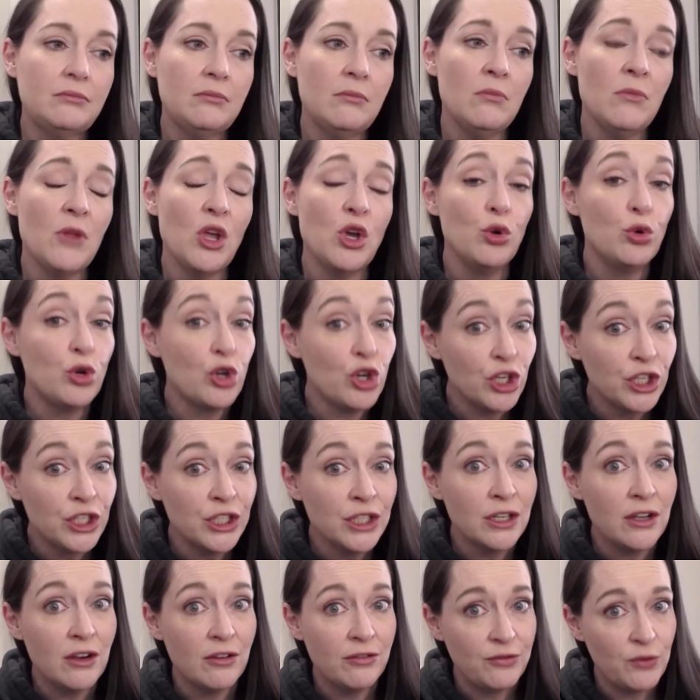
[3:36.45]
who
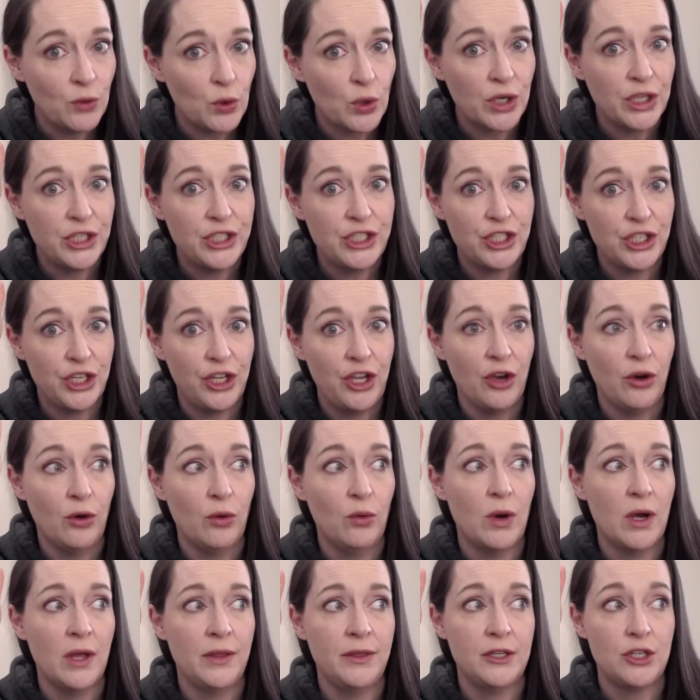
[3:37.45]
couldn't afford to go
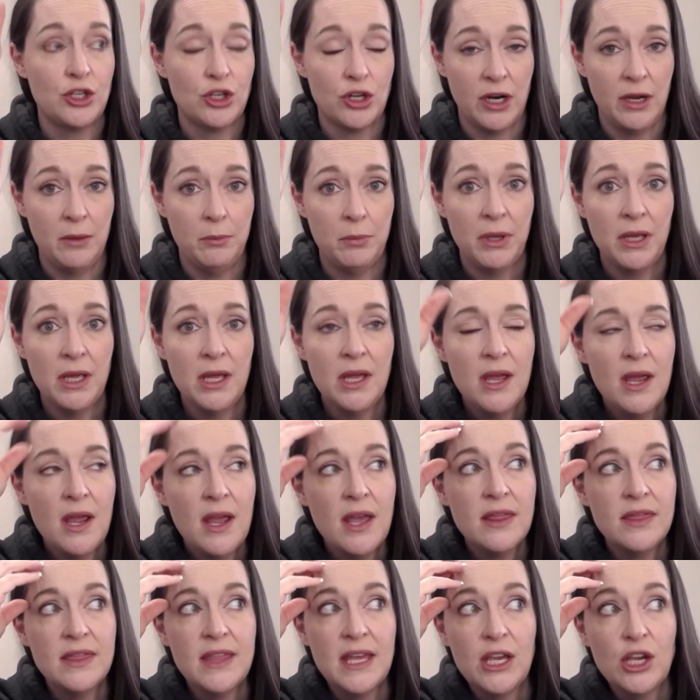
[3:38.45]
on the trip.
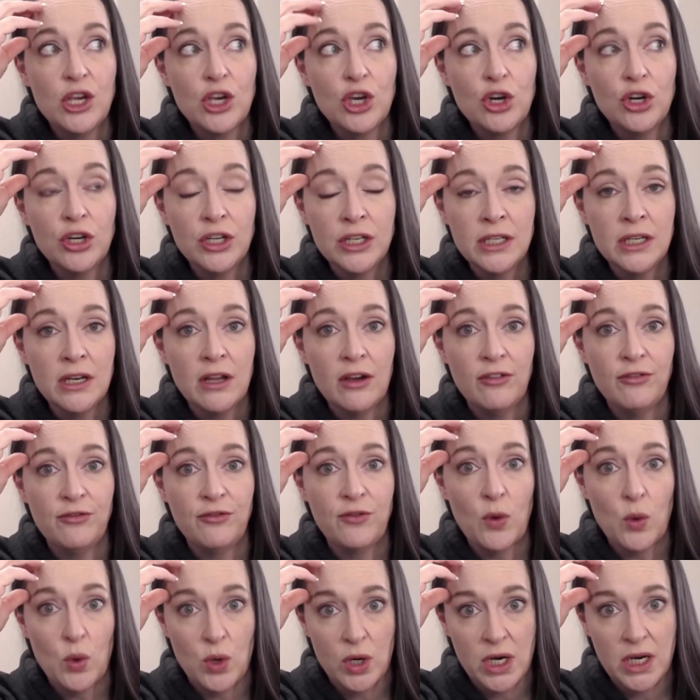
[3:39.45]
They couldn't
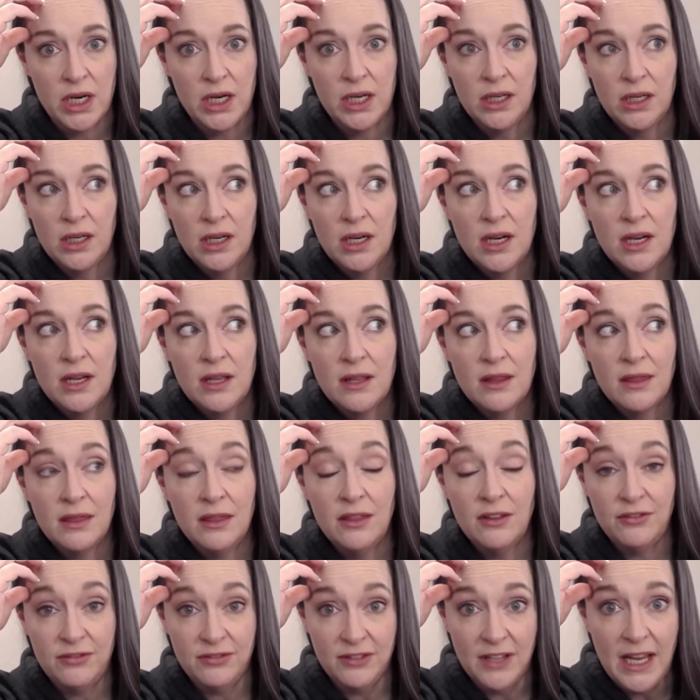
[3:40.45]
afford the
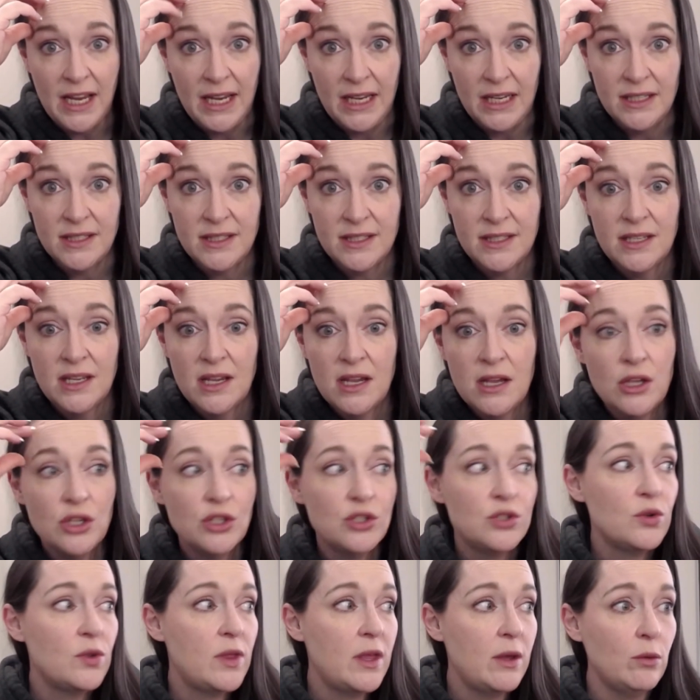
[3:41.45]
flights,
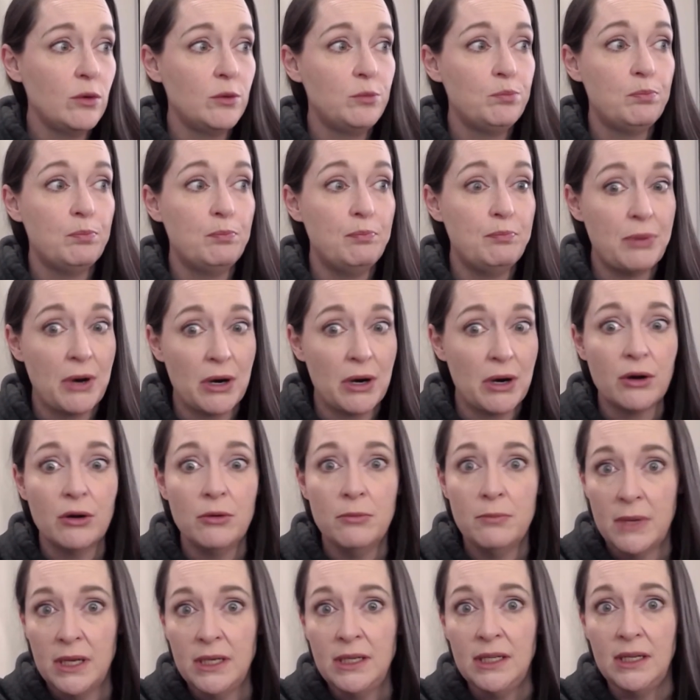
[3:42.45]
so they would borrow
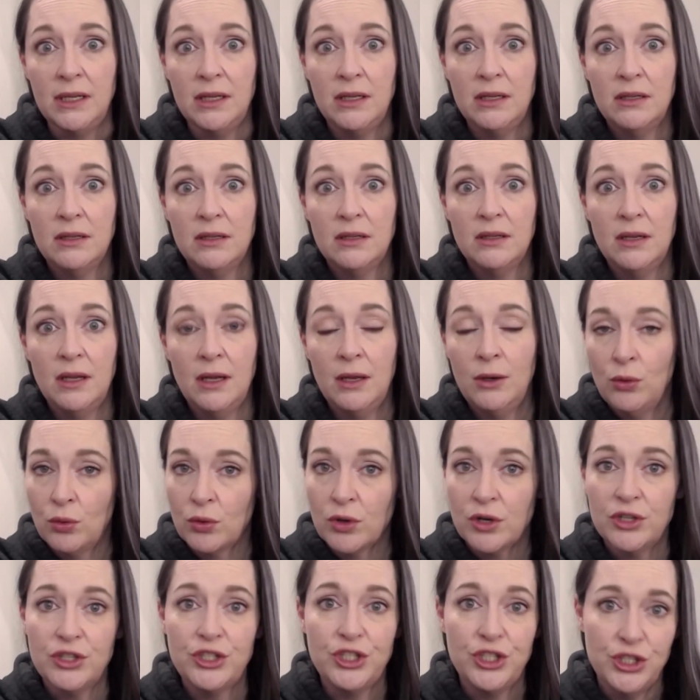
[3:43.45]
money in order
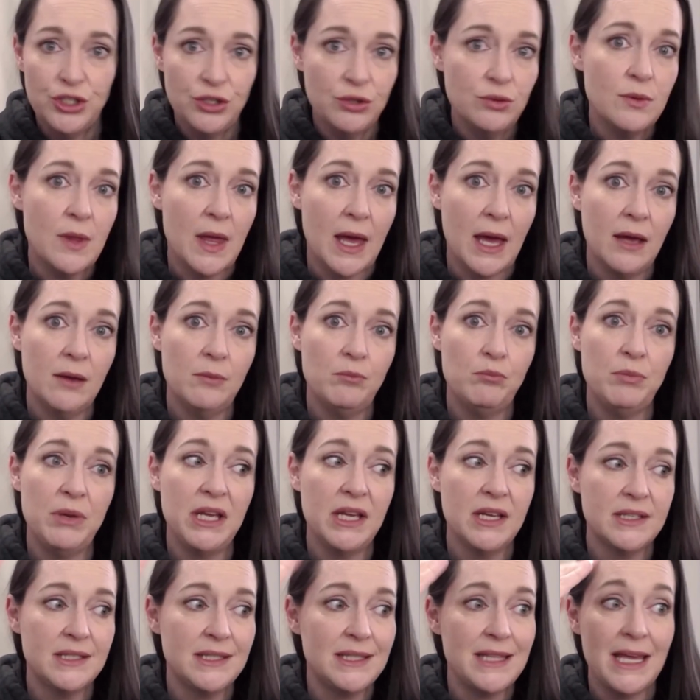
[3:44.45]
to do that
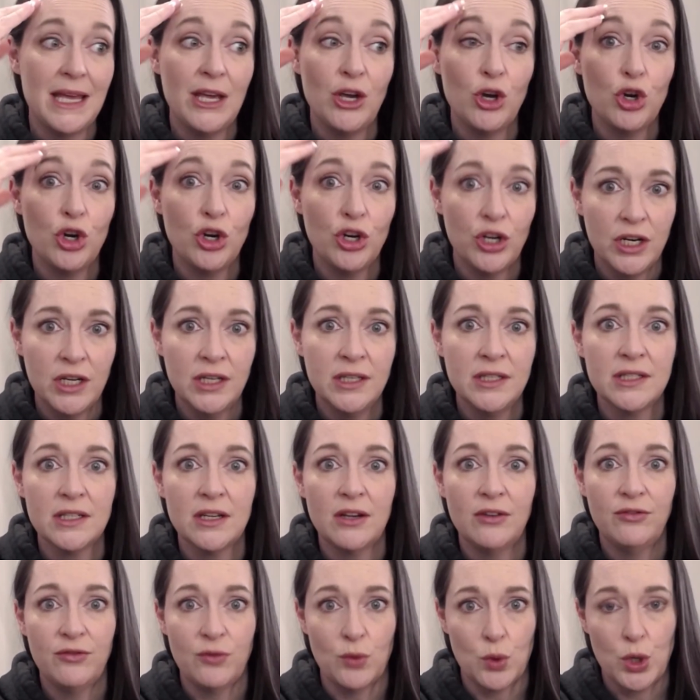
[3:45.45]
because they couldn't
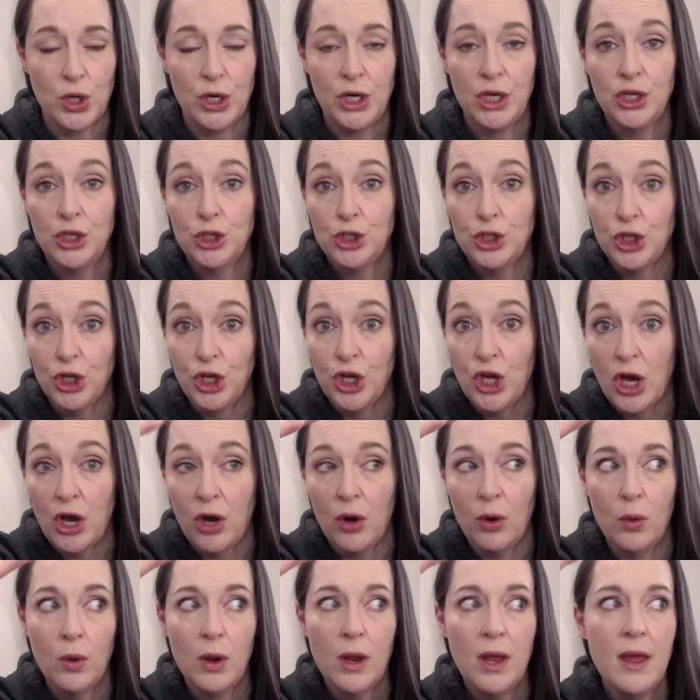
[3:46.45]
afford to
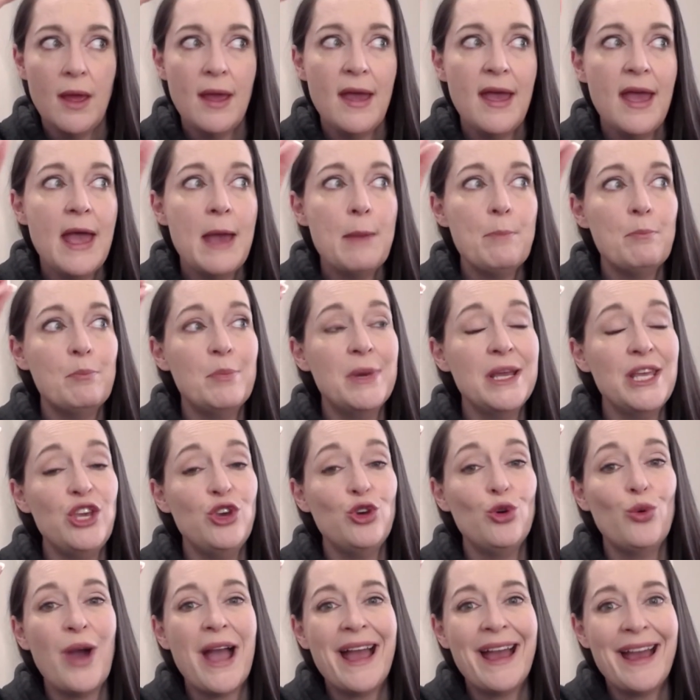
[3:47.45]
go. But
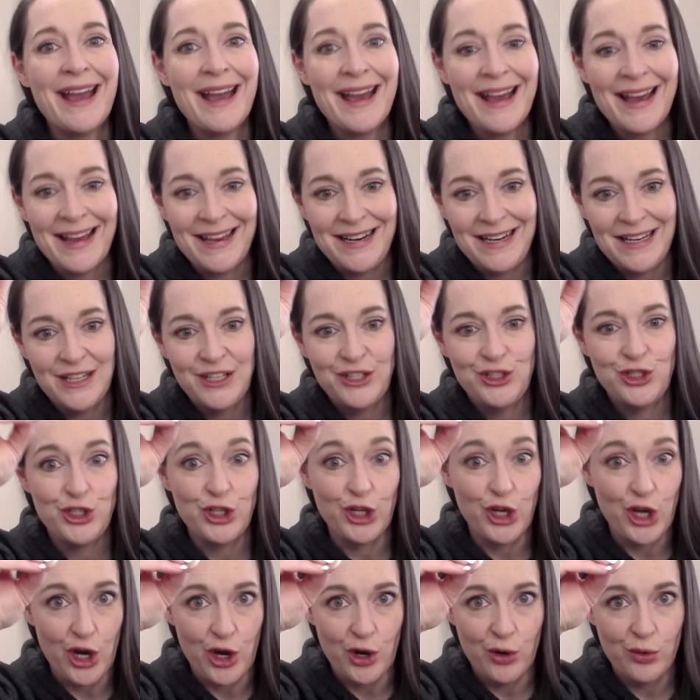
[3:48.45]
you had to
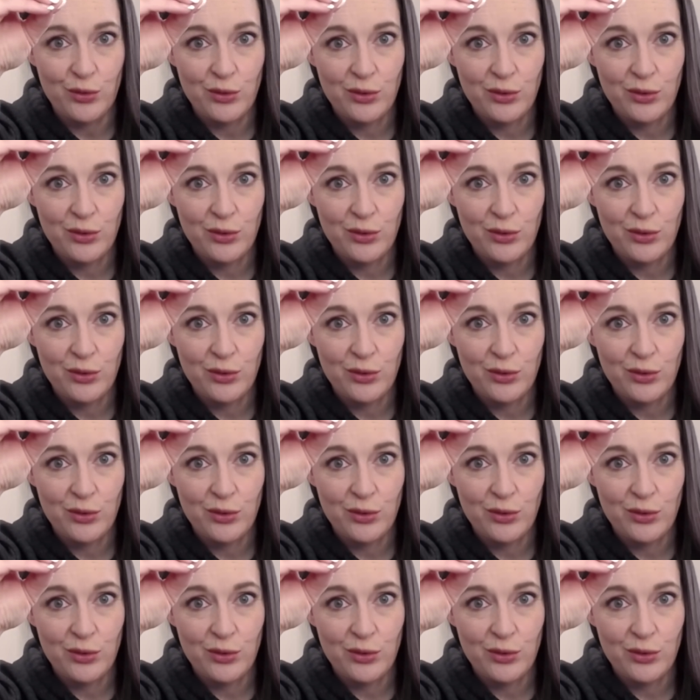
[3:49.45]
go.